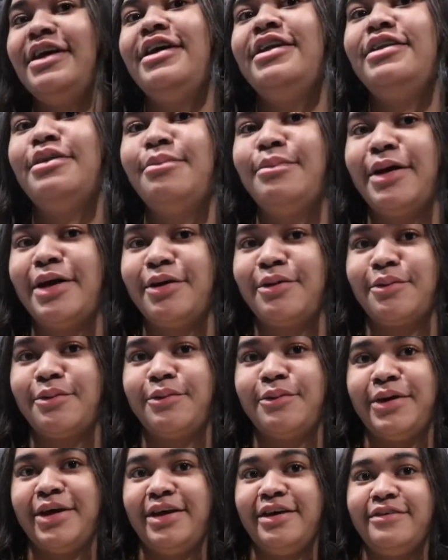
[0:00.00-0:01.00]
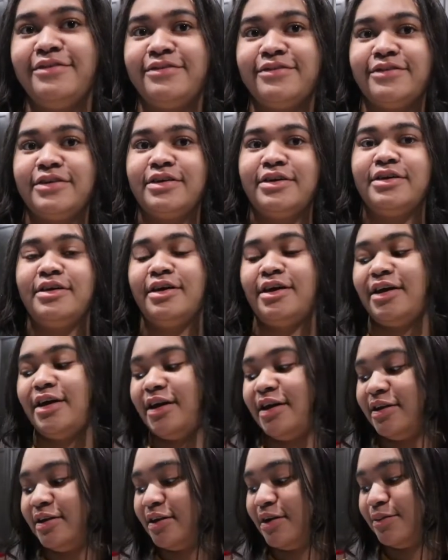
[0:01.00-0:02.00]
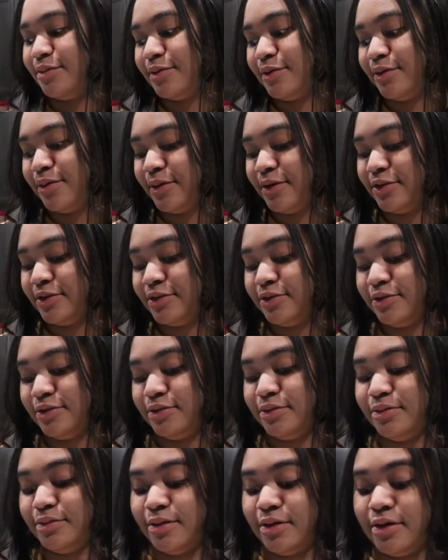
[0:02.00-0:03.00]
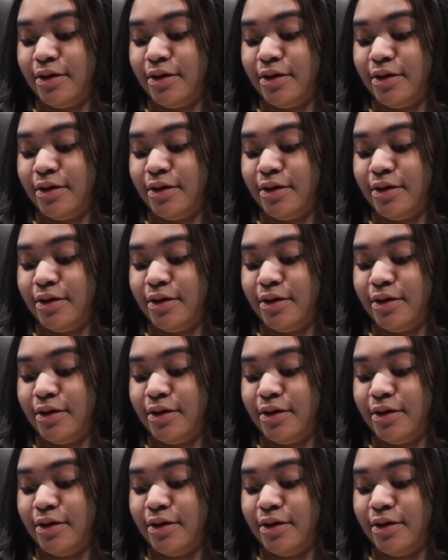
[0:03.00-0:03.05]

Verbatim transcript: in the microwave. And now we're going to